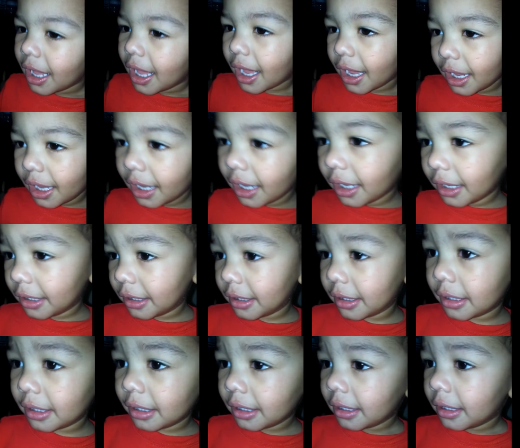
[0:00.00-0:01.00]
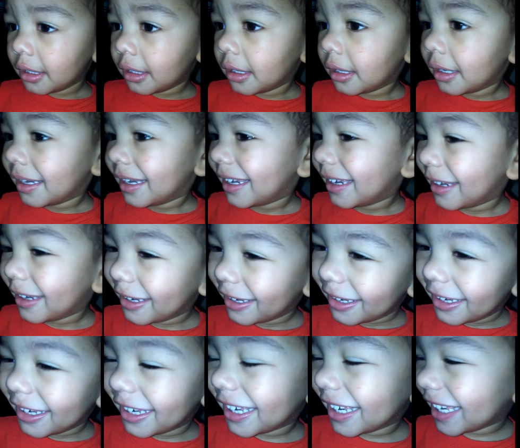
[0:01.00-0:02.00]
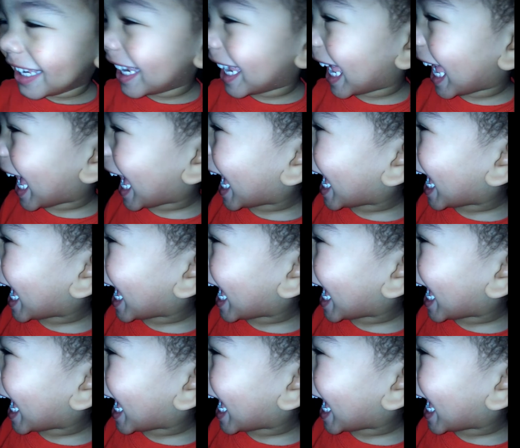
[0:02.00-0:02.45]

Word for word: we don't want sticky hands. Let's